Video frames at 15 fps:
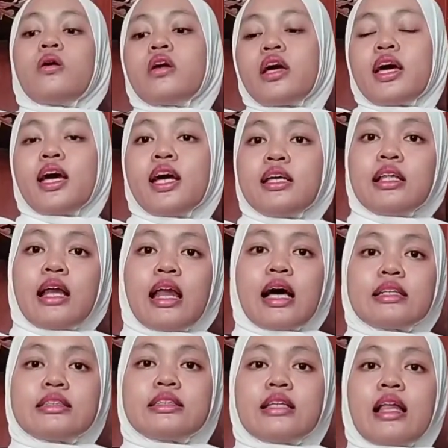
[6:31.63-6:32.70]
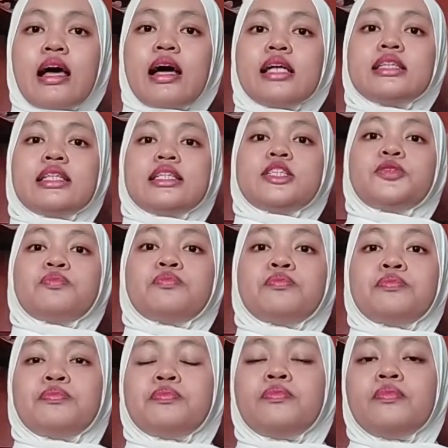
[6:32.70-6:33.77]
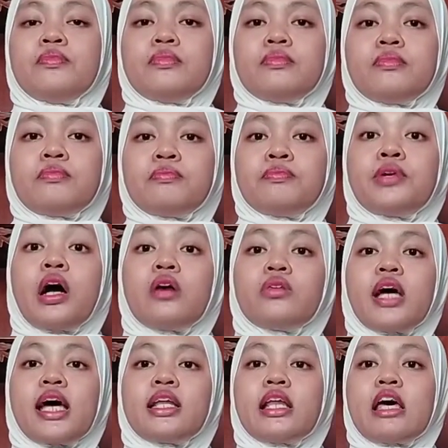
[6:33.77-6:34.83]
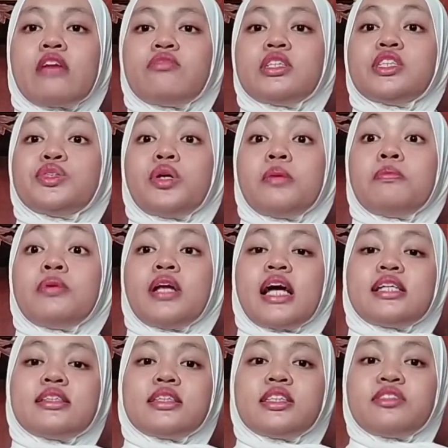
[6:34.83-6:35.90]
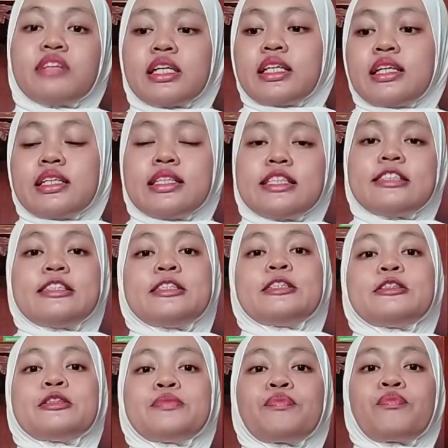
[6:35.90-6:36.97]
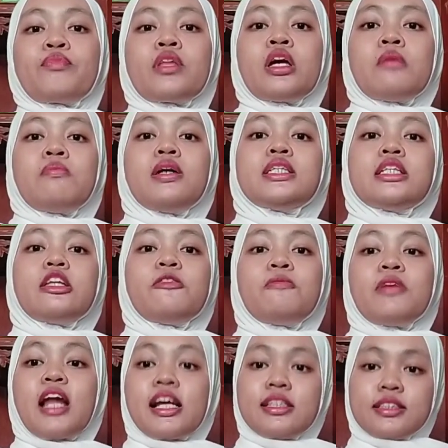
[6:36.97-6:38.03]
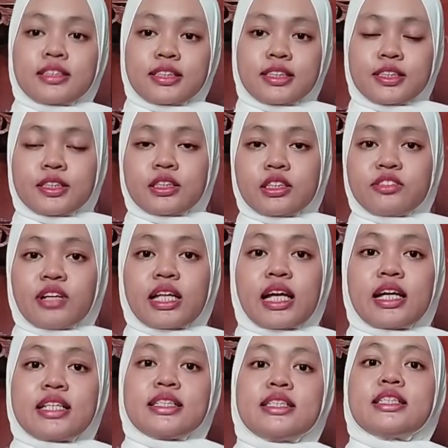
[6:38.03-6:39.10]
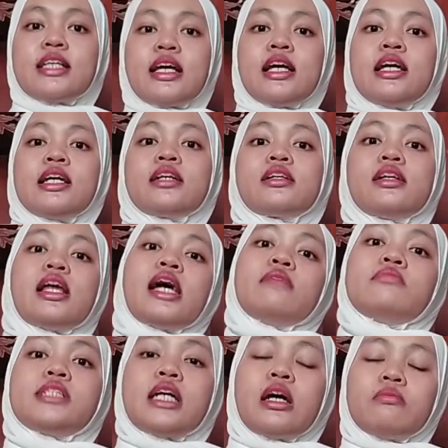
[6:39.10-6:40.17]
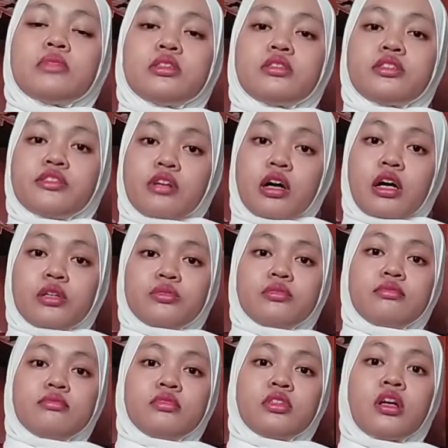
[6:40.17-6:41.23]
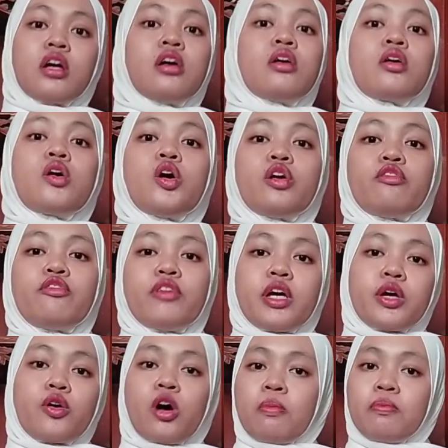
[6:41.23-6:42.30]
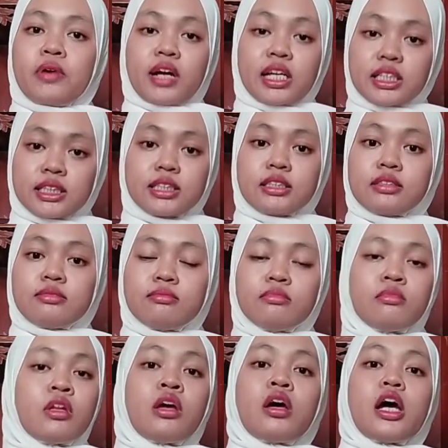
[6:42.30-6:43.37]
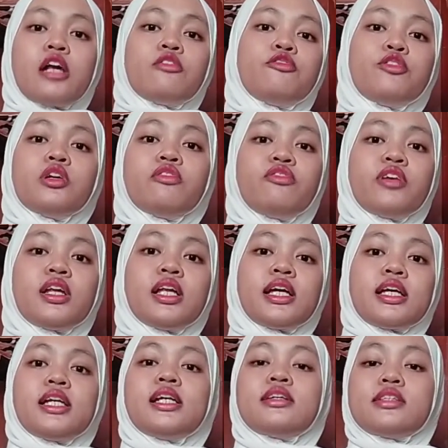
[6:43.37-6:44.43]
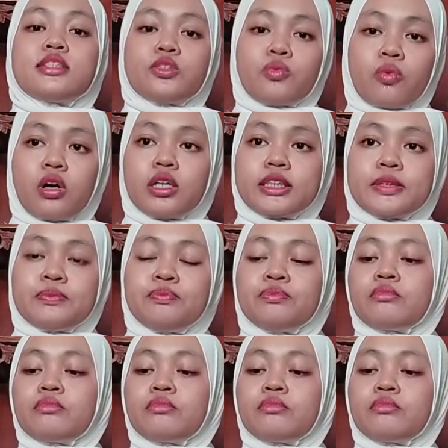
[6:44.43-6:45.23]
Okay, the last slide is Brown and Levinson politeness strategies. Positive politeness strategies: climb common ground, convey cooperation, and fulfill hearers' want.